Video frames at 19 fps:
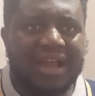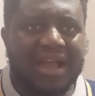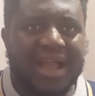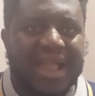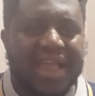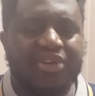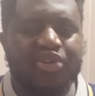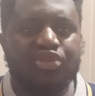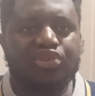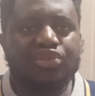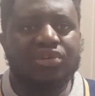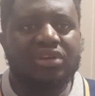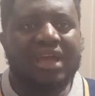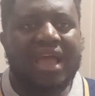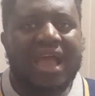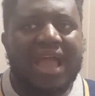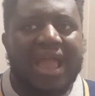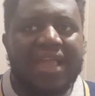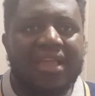I
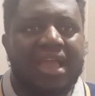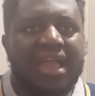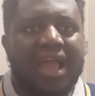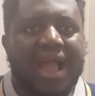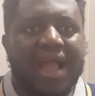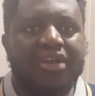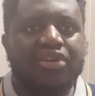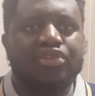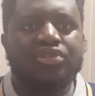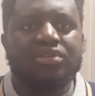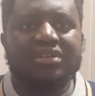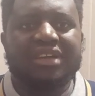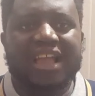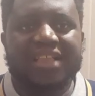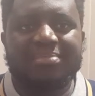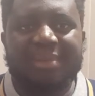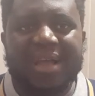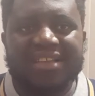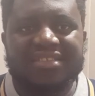couldn't
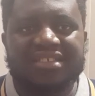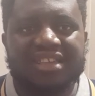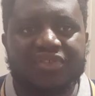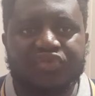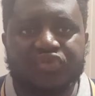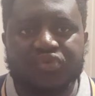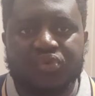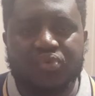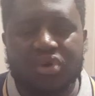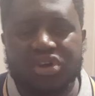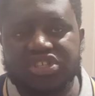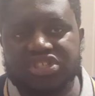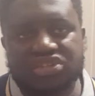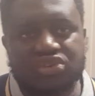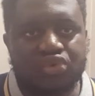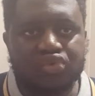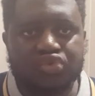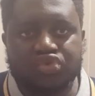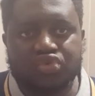get myself to watch
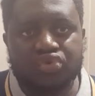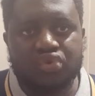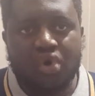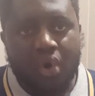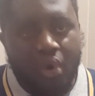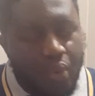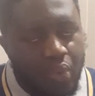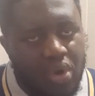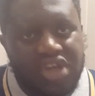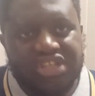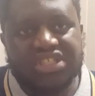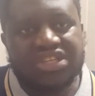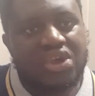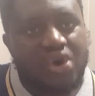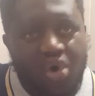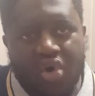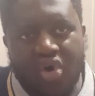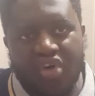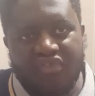the
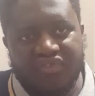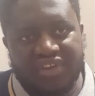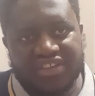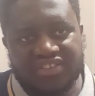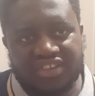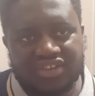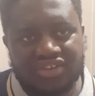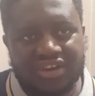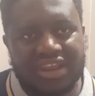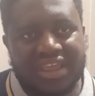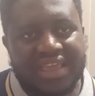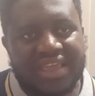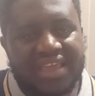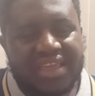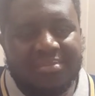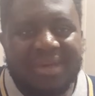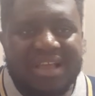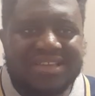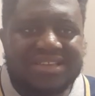whole conversation.
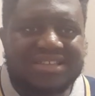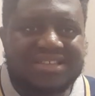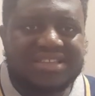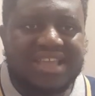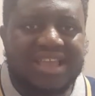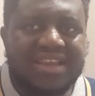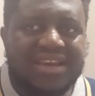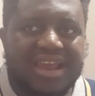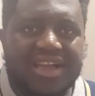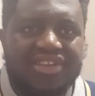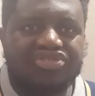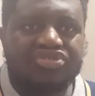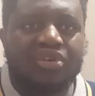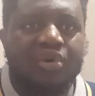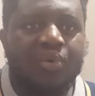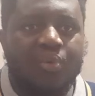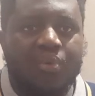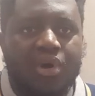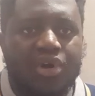Imagine saying that
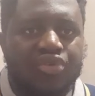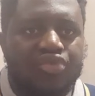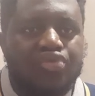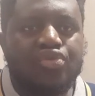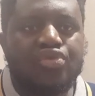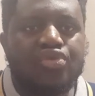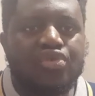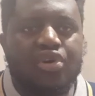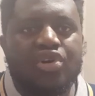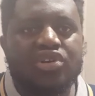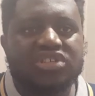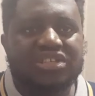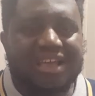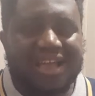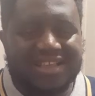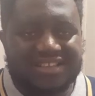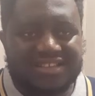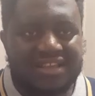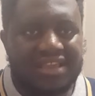someone who goes
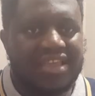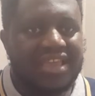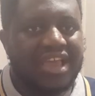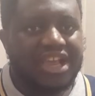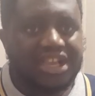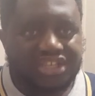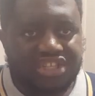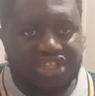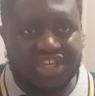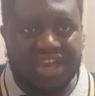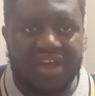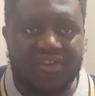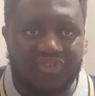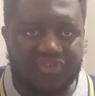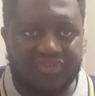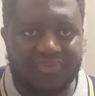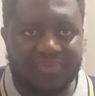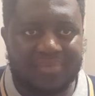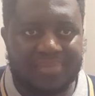as a
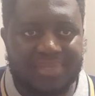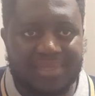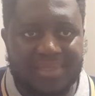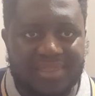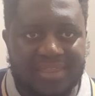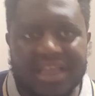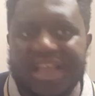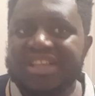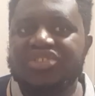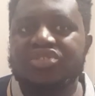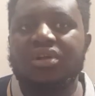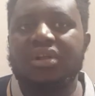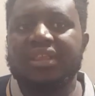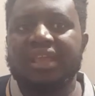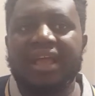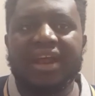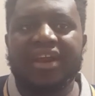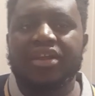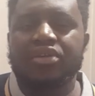chef is not
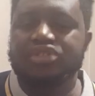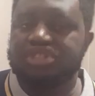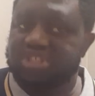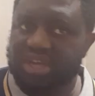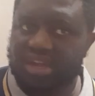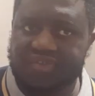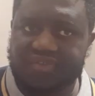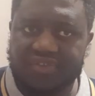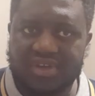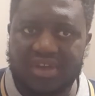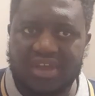a real chef.